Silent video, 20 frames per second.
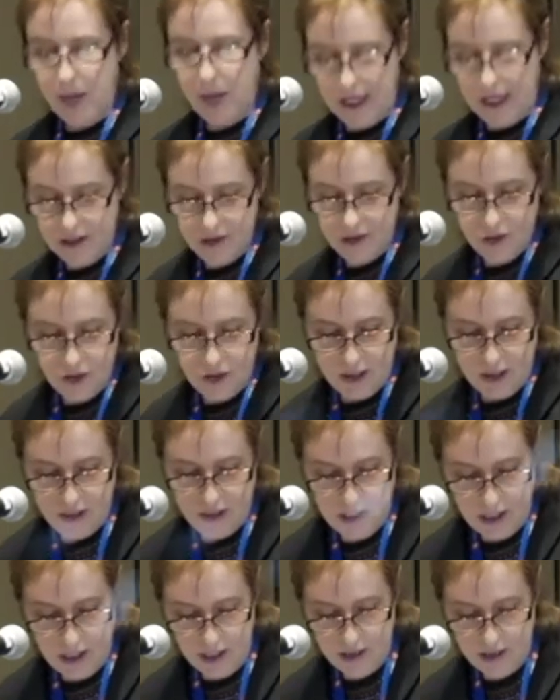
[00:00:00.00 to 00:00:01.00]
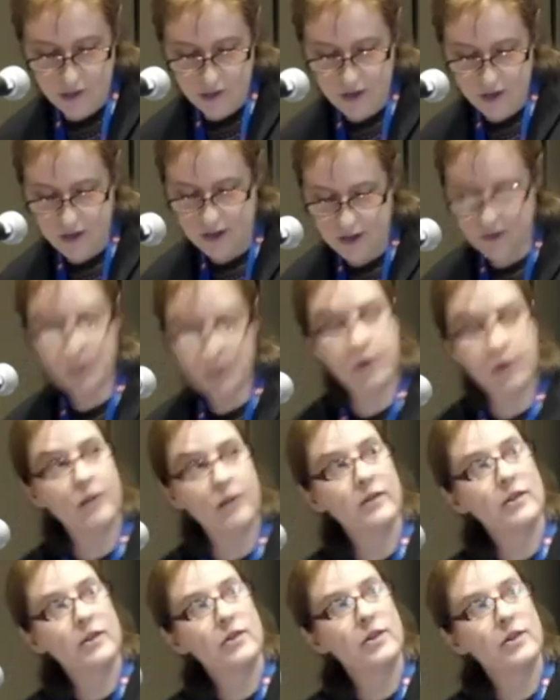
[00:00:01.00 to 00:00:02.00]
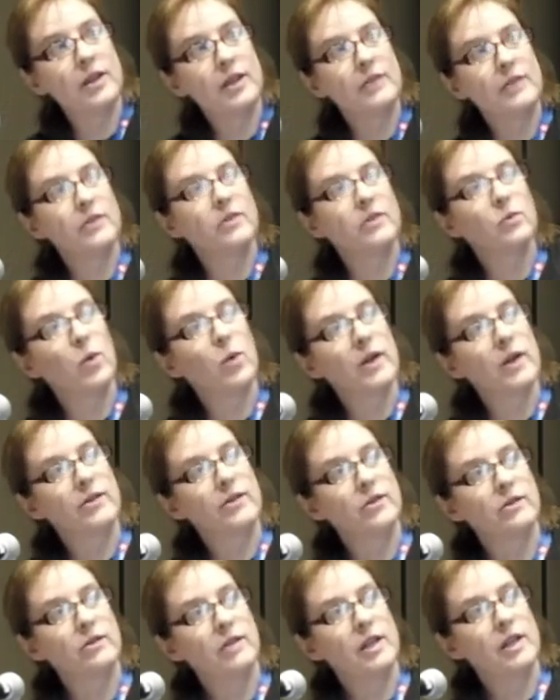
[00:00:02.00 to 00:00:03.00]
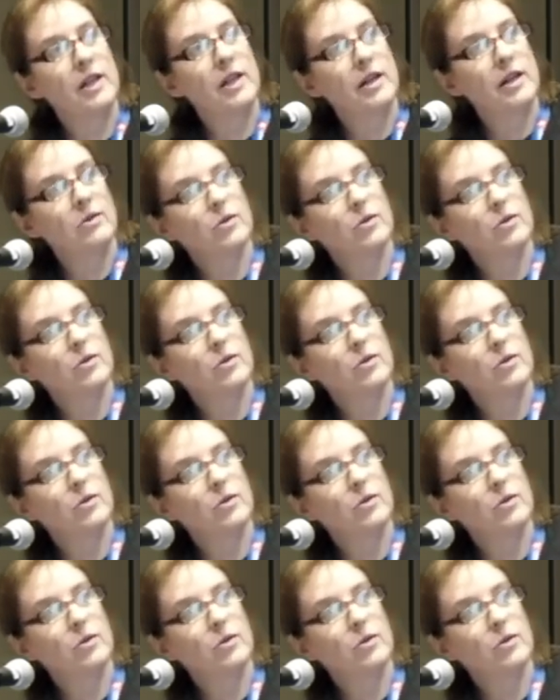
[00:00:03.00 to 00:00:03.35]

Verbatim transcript: We have a Paleogene large igneous province in east and west